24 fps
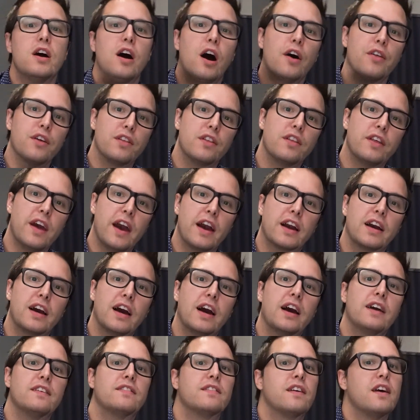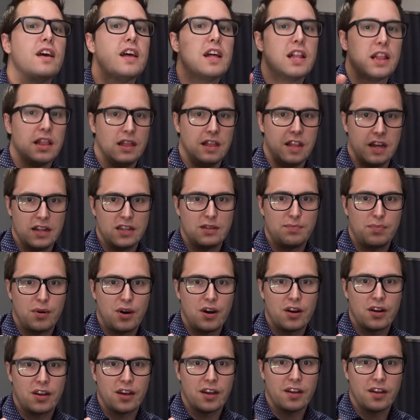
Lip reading: Other than that, guys, let's park